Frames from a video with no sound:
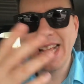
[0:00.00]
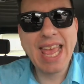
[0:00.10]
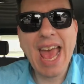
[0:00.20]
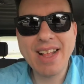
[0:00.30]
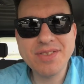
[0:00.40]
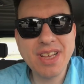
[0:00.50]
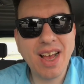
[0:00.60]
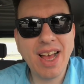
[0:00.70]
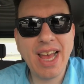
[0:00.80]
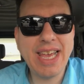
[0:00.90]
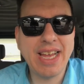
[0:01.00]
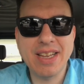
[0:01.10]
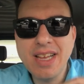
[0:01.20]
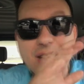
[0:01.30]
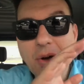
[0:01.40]
Cat's Eye, and
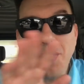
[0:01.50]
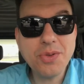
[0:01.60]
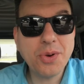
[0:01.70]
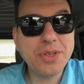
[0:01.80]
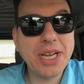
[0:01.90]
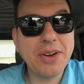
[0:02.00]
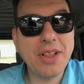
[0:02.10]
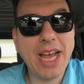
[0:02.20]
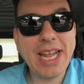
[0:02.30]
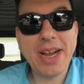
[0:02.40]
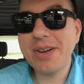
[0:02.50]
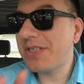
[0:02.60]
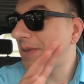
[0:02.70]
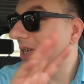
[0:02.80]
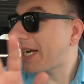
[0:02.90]
the whole North Carolina area
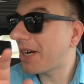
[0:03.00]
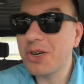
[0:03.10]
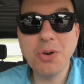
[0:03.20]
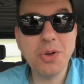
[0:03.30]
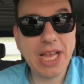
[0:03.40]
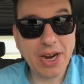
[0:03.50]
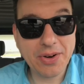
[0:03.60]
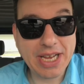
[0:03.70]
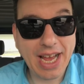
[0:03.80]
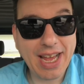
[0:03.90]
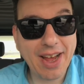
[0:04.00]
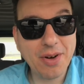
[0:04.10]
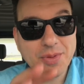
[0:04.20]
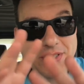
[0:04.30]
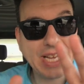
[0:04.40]
seems like a cool area. I'd
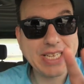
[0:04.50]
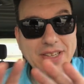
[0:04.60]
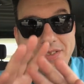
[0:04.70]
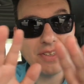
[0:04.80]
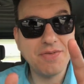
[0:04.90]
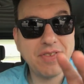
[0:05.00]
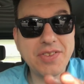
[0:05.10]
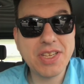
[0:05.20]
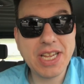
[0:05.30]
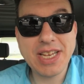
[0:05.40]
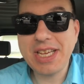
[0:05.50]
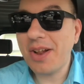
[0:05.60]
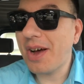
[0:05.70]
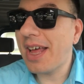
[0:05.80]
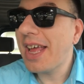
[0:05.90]
almost like to visit it. You
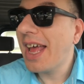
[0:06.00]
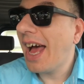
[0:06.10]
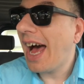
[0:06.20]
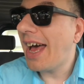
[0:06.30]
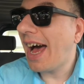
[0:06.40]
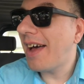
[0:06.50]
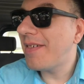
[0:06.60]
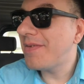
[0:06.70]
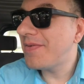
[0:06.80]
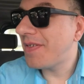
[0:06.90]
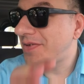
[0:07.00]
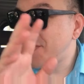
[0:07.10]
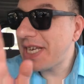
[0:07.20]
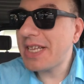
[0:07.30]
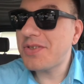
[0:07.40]
know, I've
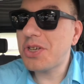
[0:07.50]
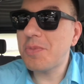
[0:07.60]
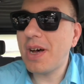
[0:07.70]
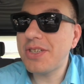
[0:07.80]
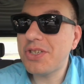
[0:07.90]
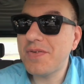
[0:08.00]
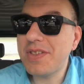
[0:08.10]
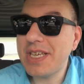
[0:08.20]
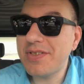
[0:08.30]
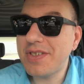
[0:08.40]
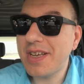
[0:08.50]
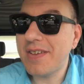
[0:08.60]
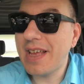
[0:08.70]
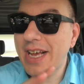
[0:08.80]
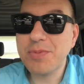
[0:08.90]
seen so much of these
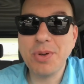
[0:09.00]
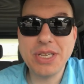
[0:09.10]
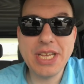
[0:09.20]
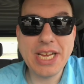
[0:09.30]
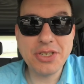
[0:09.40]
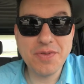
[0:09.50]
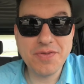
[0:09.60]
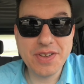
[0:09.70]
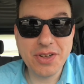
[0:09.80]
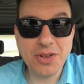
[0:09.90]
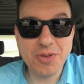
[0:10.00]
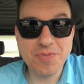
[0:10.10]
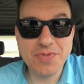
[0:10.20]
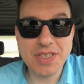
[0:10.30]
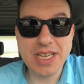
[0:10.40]
exploitation
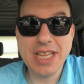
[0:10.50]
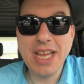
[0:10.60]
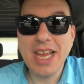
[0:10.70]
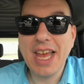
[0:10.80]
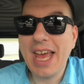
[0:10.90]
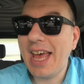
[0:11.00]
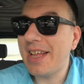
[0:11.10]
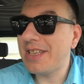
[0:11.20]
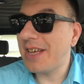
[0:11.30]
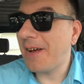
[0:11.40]
films, and I